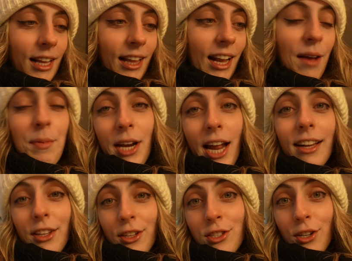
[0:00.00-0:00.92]
like I've been out
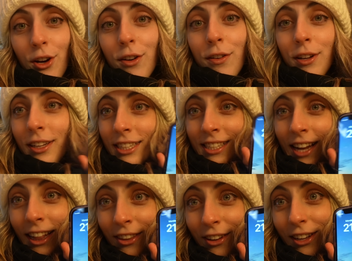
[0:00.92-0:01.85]
in the snow, it's
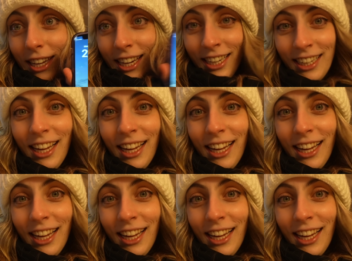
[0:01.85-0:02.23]
9:30.